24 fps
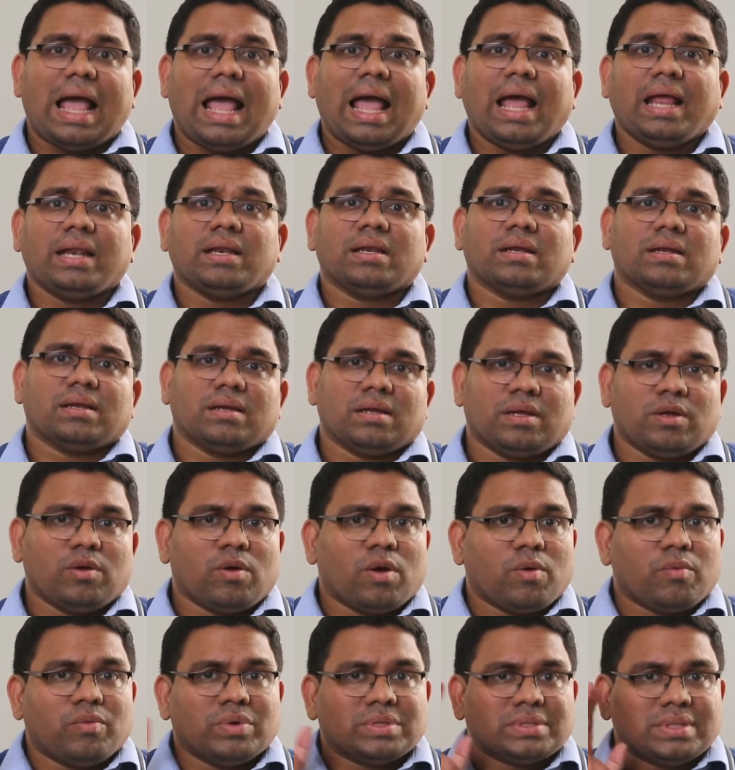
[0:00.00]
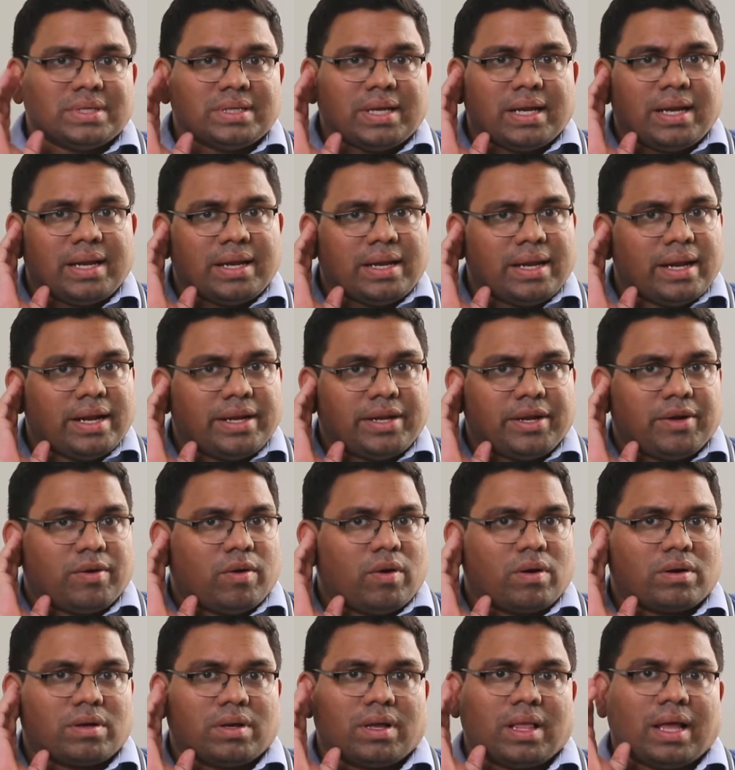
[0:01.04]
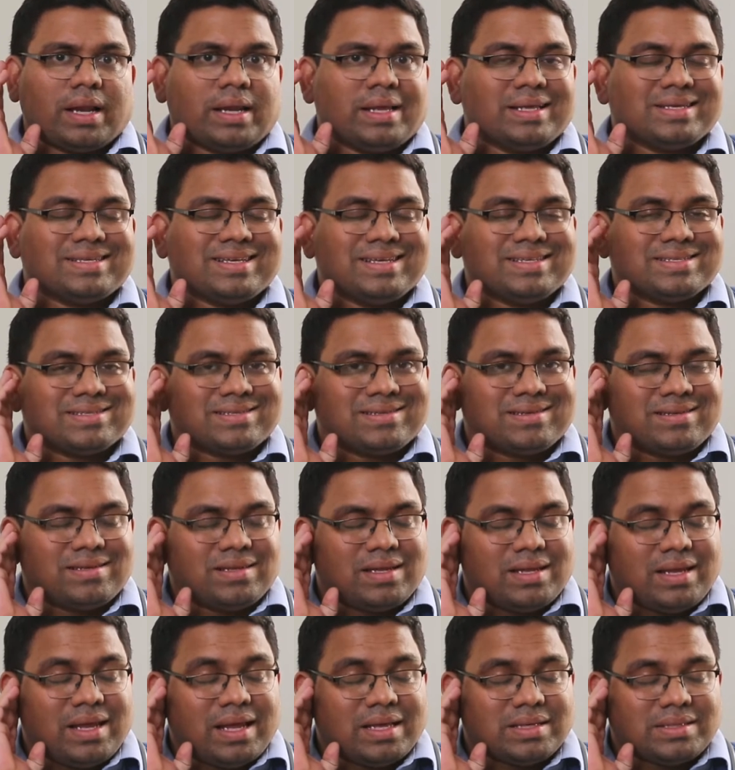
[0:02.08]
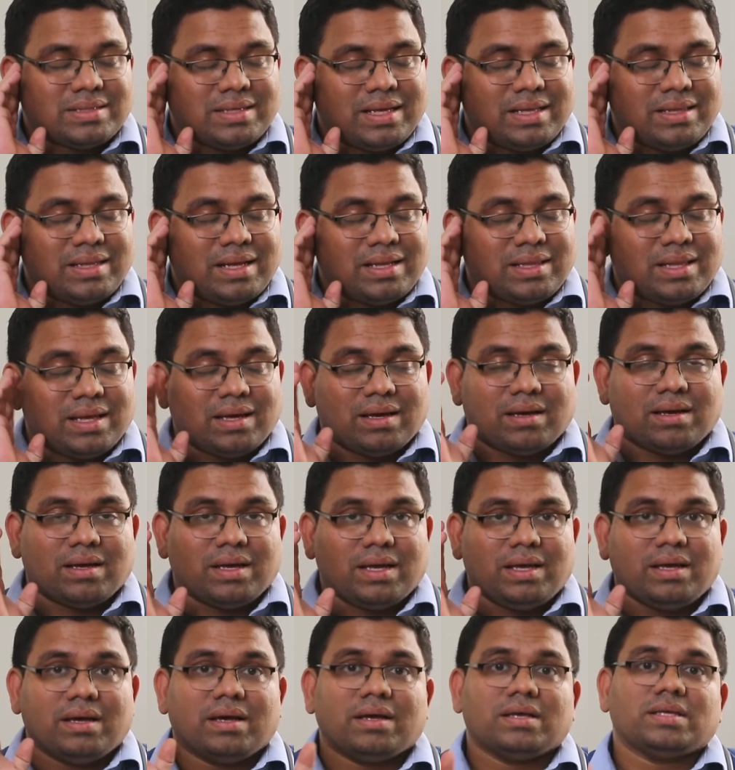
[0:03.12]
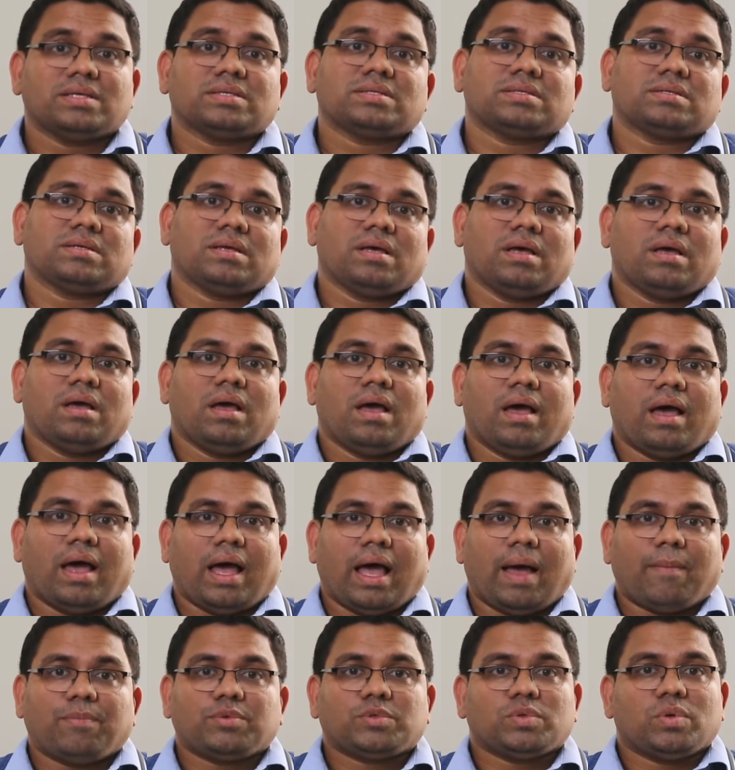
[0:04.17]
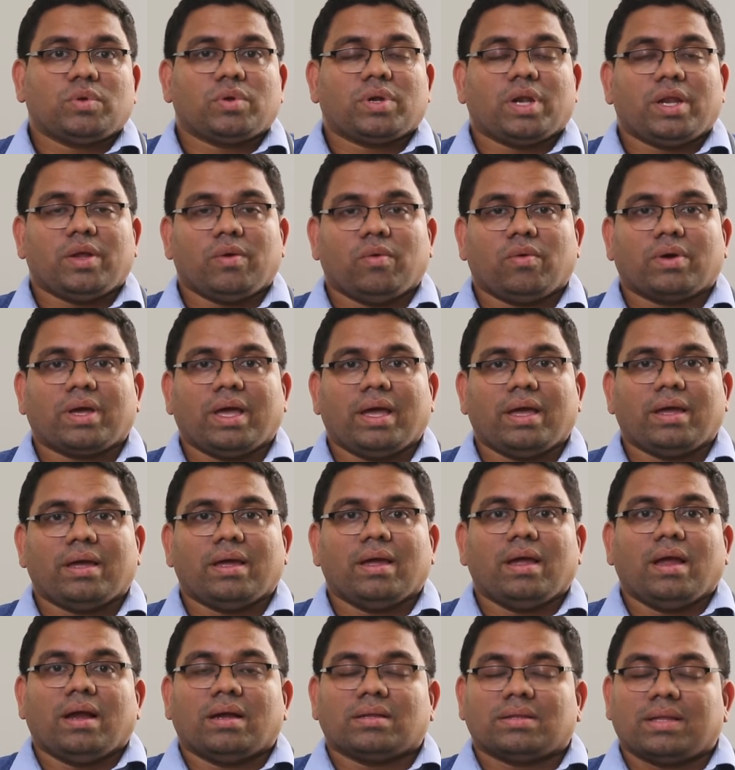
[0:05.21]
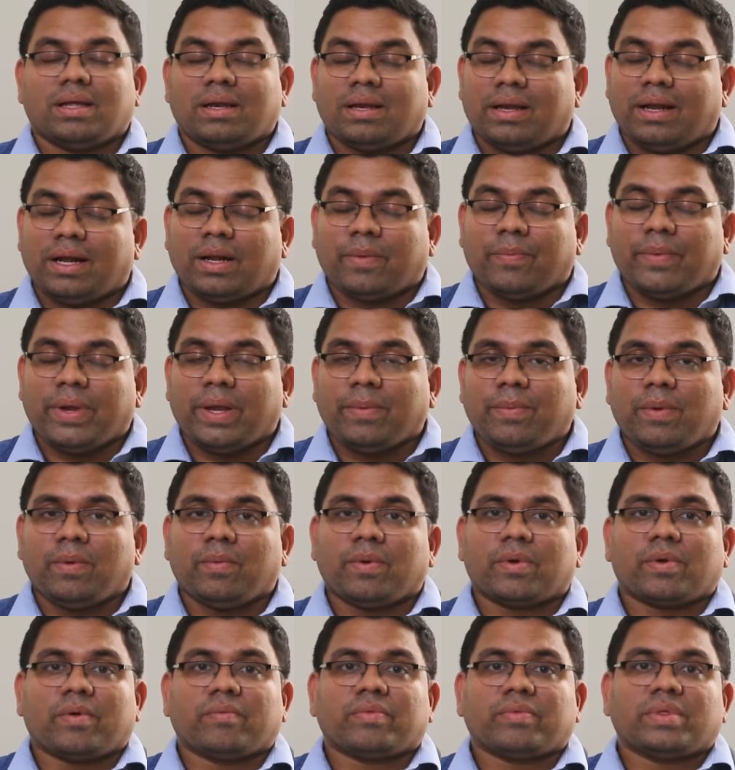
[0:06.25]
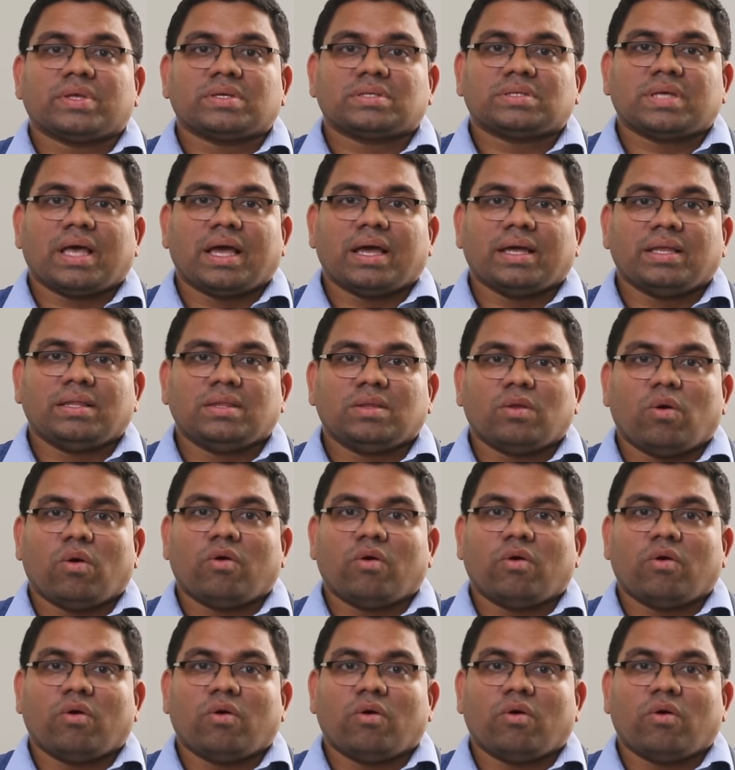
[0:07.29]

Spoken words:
and you visit an ENT doctor and he has seen that the ear is absolutely okay, then it may be one of the signs